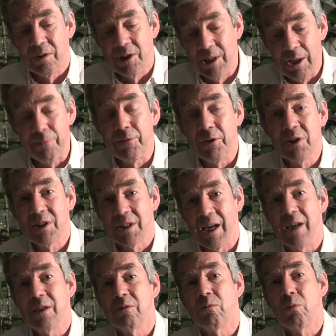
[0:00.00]
different
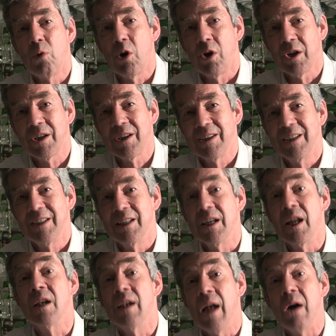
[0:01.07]
kind of work than
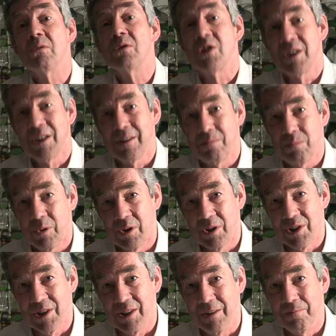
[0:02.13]
announcing a
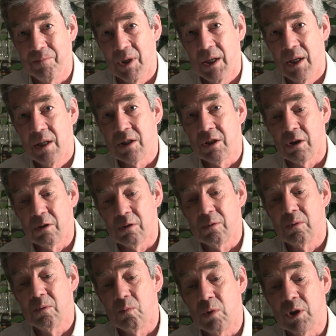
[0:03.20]
policy.
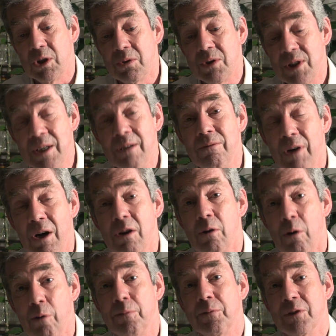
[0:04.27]
So what you see very
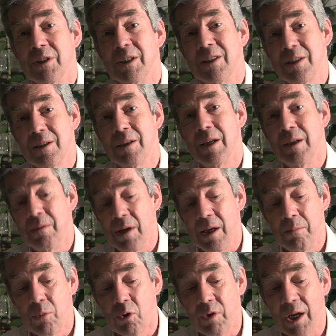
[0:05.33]
often
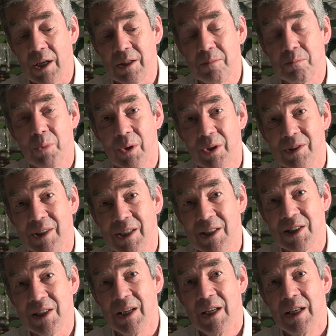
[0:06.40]
in morality
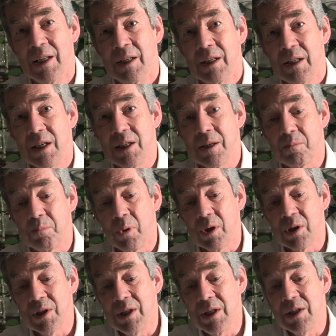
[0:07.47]
politics is that
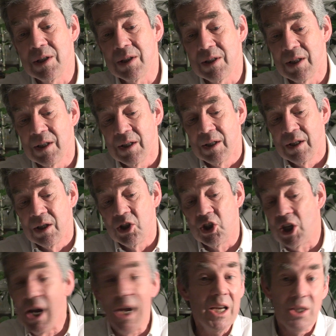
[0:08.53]
policies
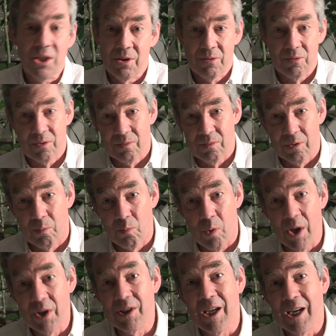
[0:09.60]
change from
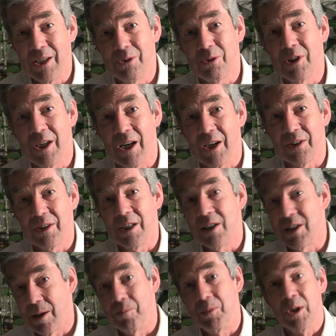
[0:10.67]
one day to the other in
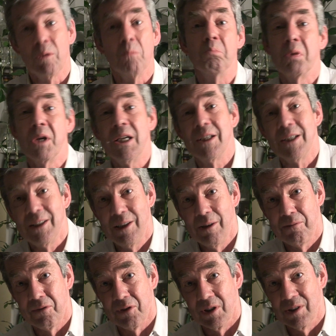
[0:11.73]
something completely
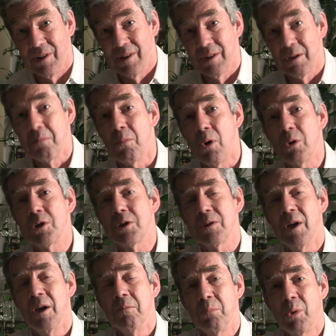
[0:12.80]
different. So in
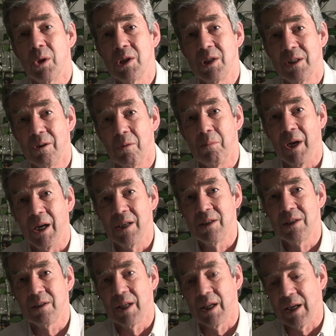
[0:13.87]
most policy
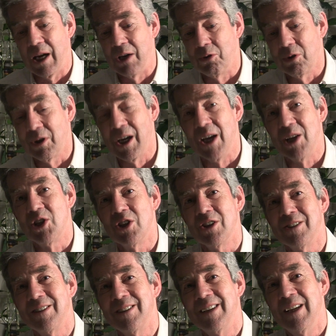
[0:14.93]
domains, like
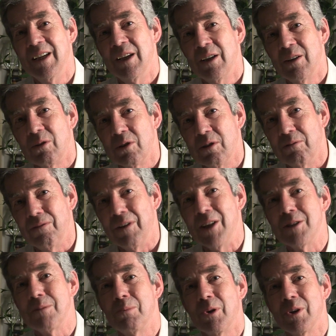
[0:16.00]
education, or
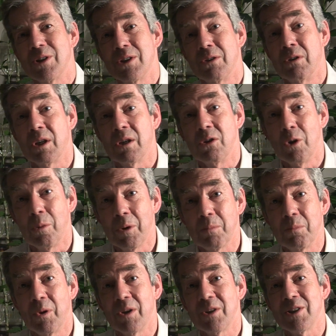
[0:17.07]
defense policy, or economic
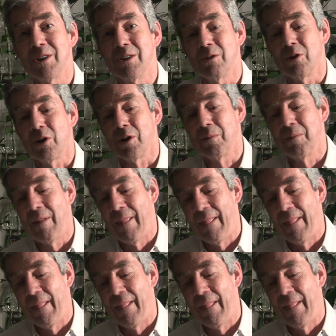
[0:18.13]
policy, or